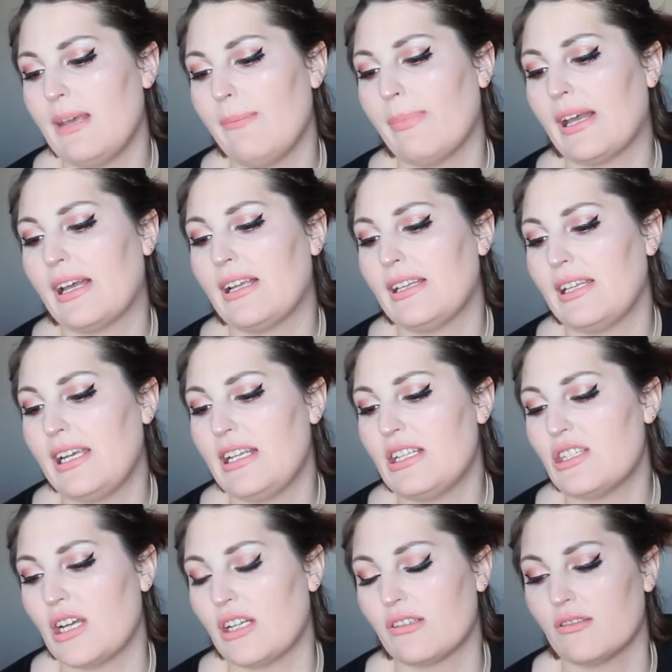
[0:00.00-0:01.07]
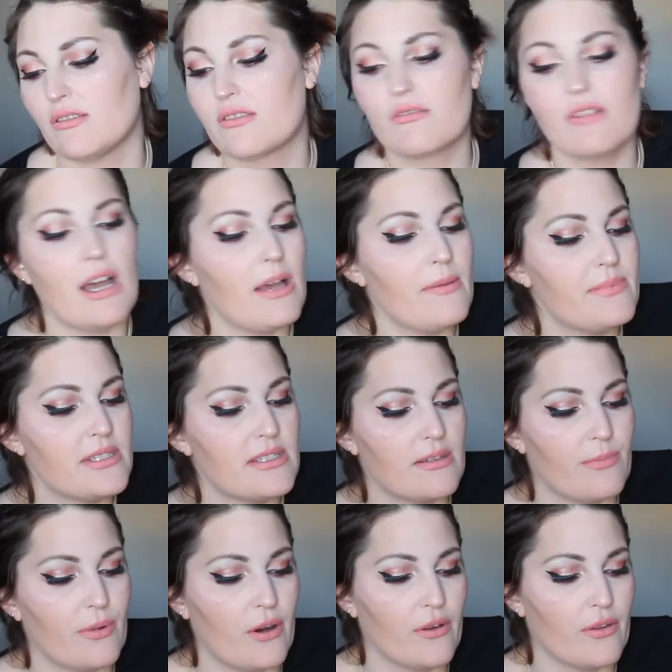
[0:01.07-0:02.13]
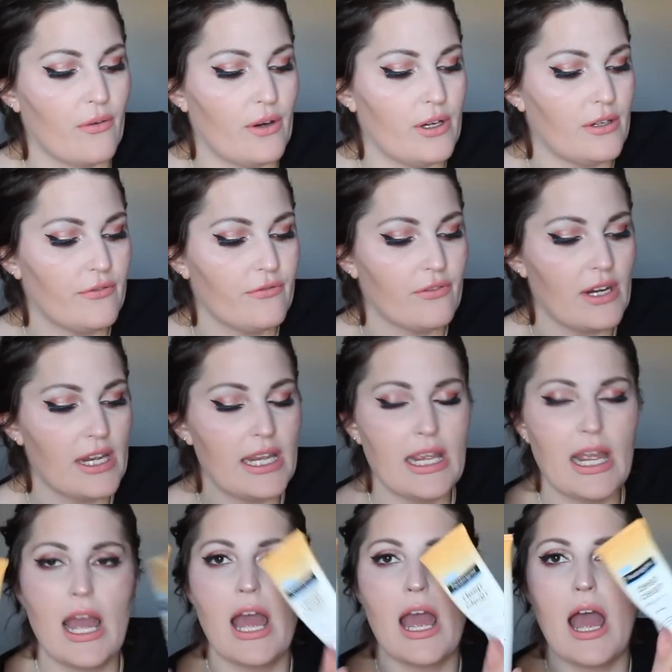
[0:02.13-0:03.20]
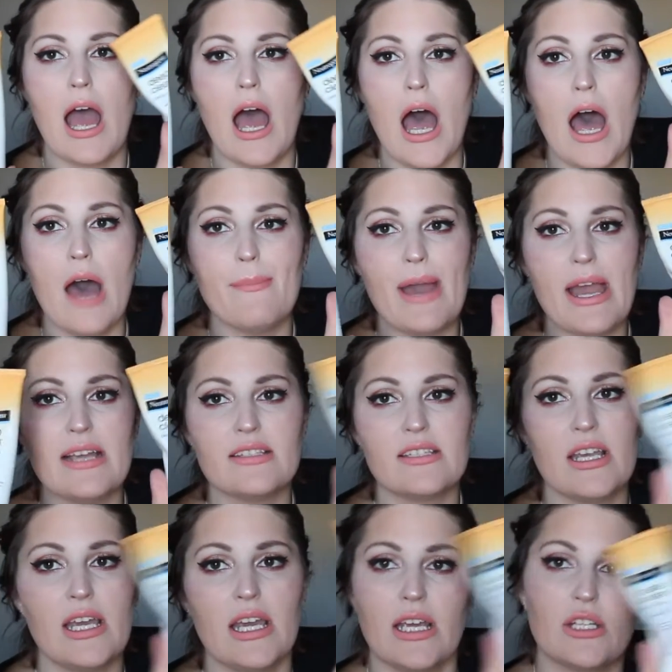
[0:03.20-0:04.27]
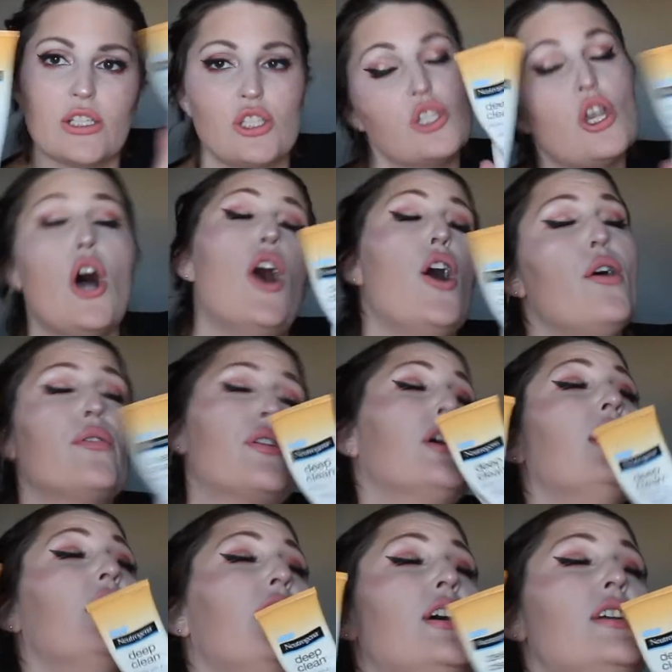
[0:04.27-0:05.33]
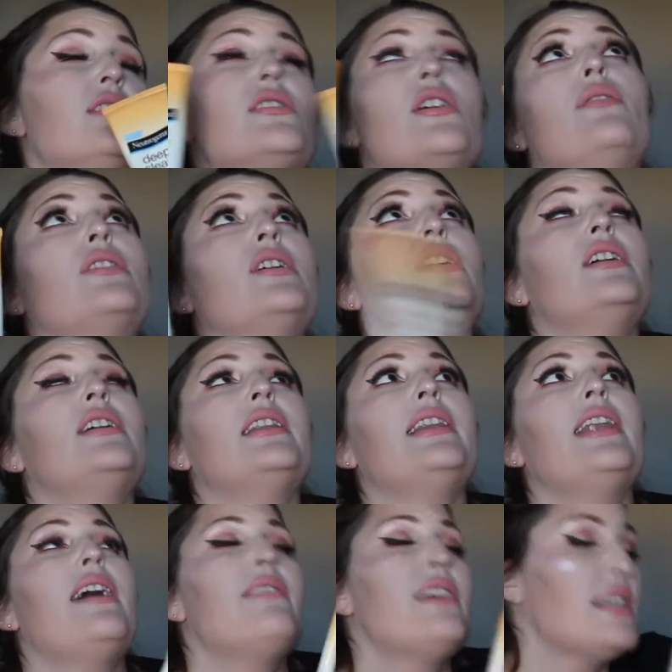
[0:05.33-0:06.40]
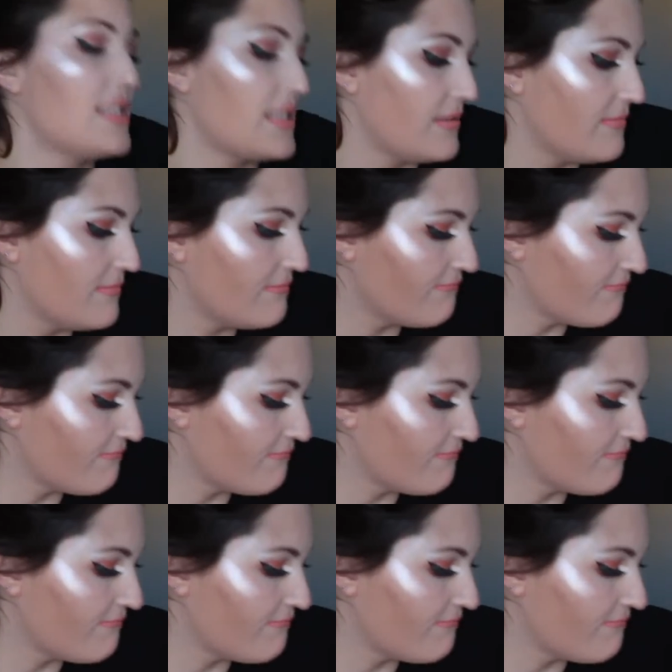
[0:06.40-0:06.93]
Deep Clean Gentle Scrubs, both oil-free. Amazing! So good, so good. Love it.